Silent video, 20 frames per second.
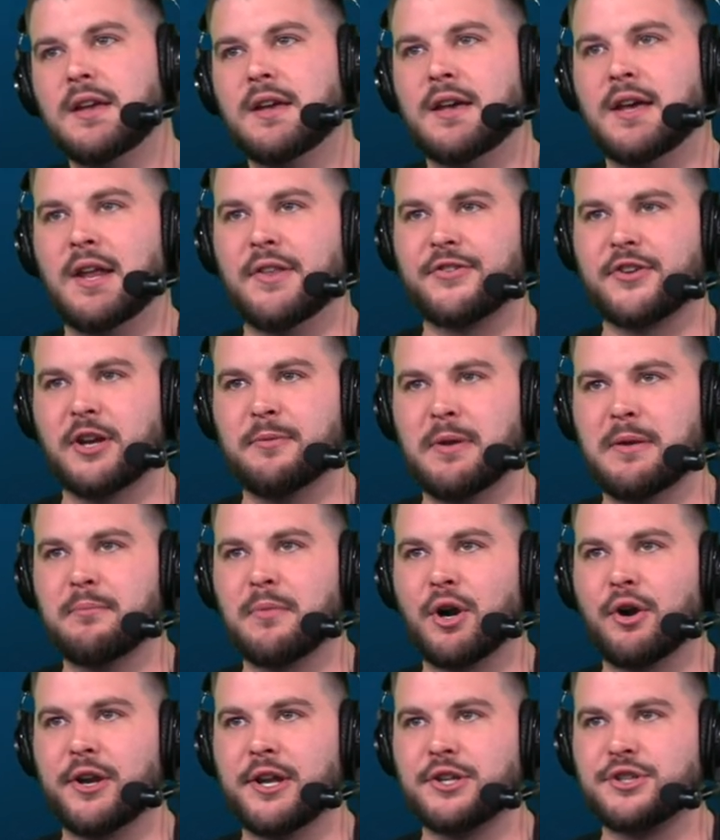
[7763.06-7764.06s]
And it's going to be
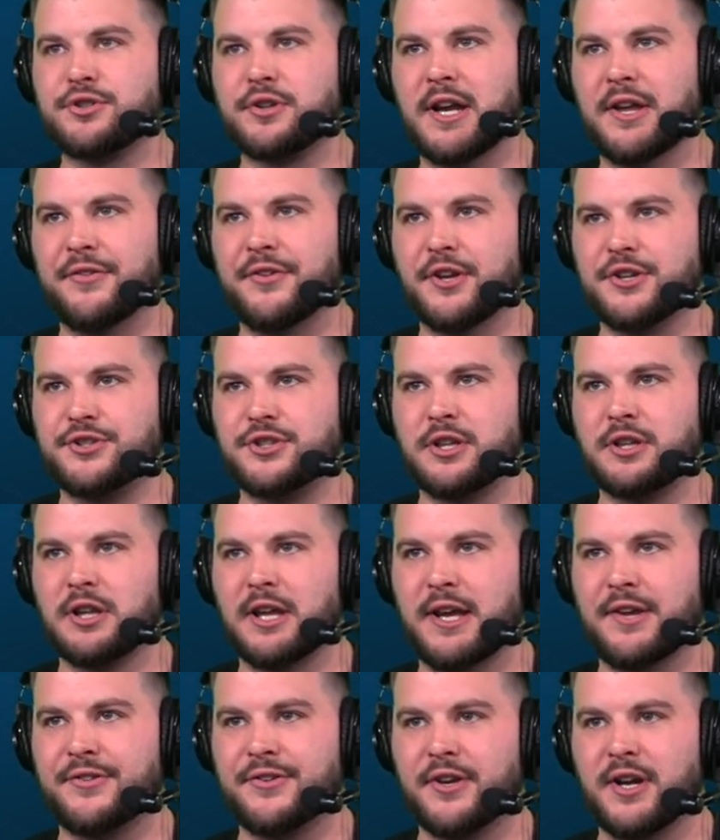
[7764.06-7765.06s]
Murray in transition.
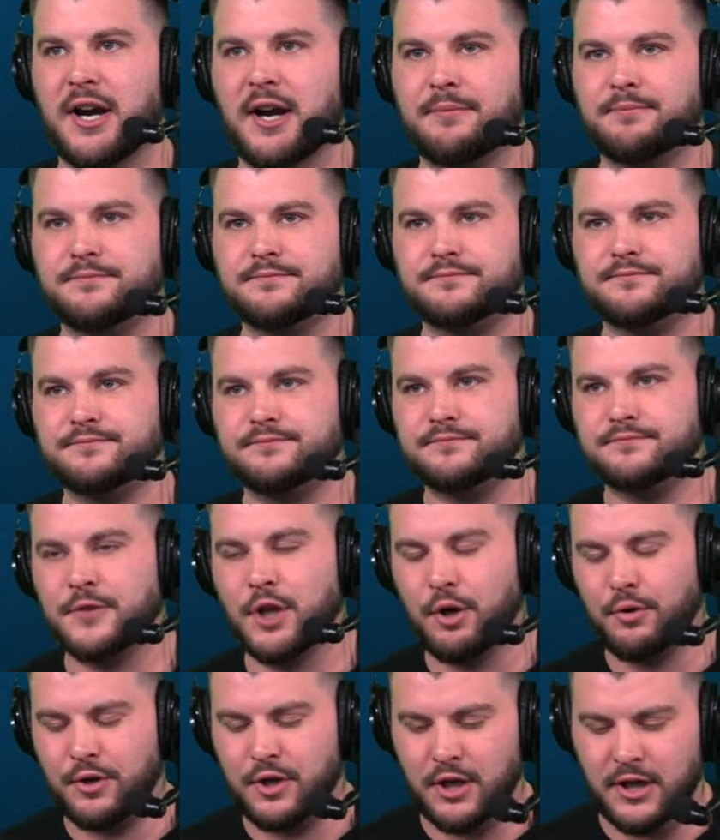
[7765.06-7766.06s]
Lays it up.
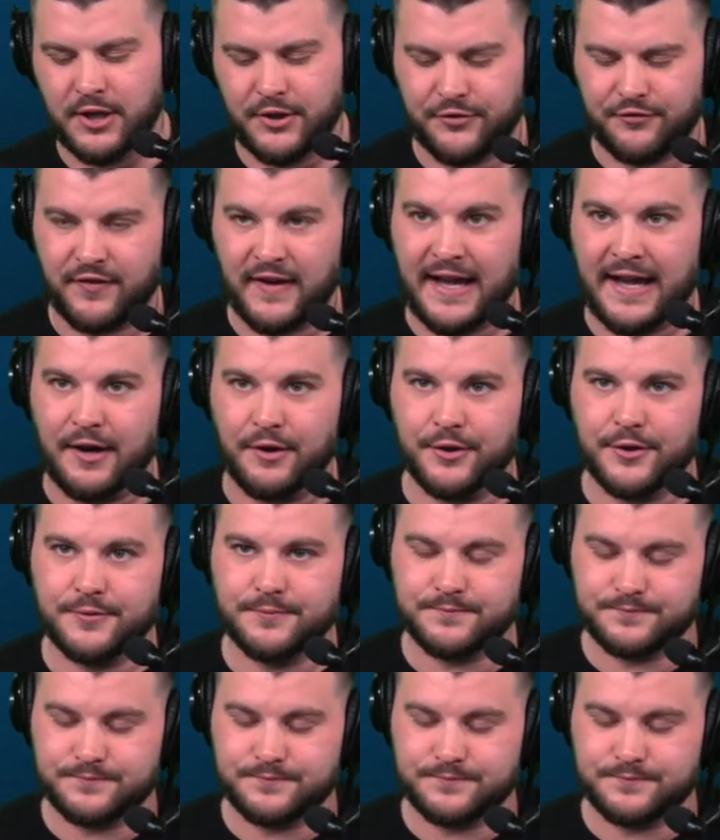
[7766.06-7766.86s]
No good. He's fouled.